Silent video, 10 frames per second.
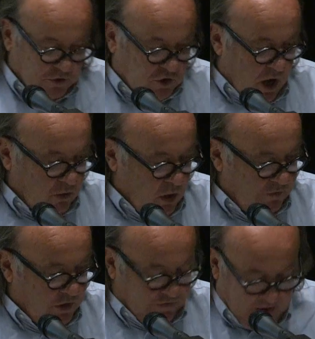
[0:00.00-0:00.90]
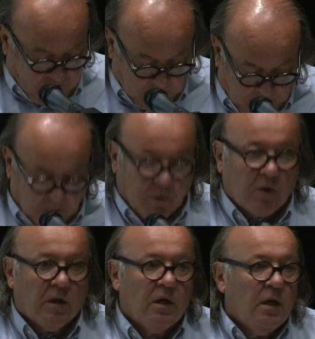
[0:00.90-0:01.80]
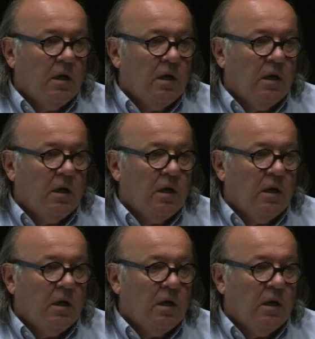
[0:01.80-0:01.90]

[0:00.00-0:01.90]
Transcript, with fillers: Scott, one of your favorite people,